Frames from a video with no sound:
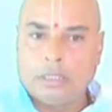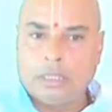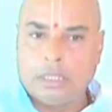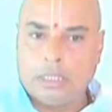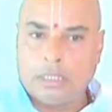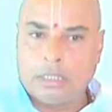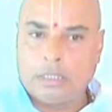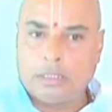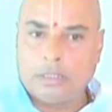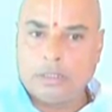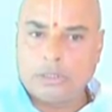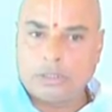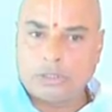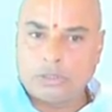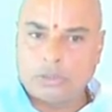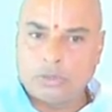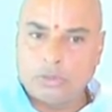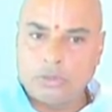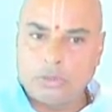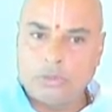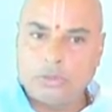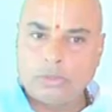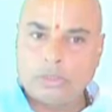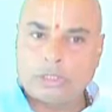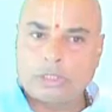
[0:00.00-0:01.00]
It
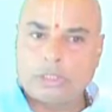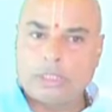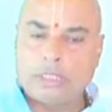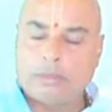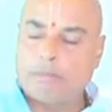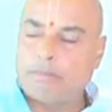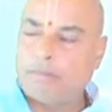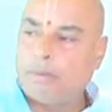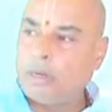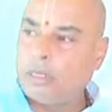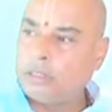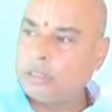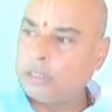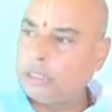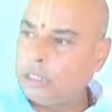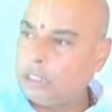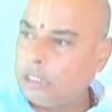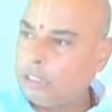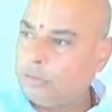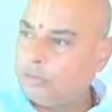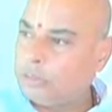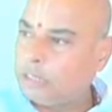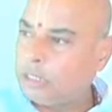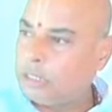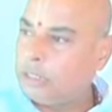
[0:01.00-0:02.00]
stores the
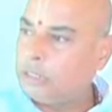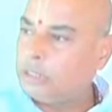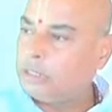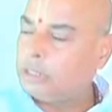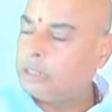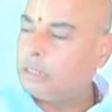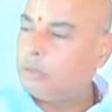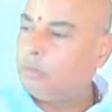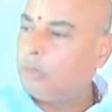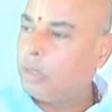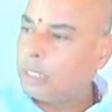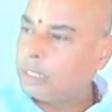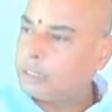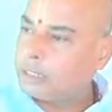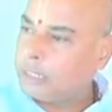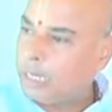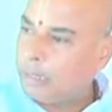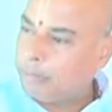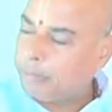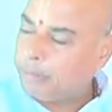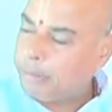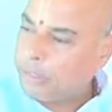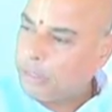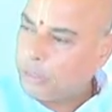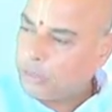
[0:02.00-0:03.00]
positive things, what has
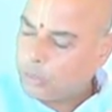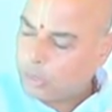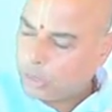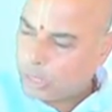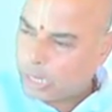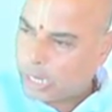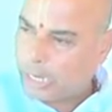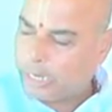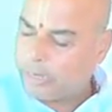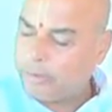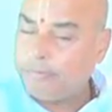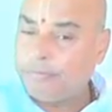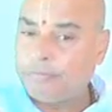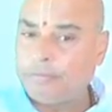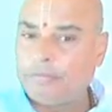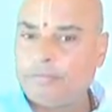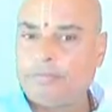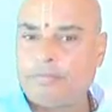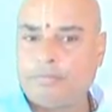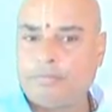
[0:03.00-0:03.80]
happened in your life,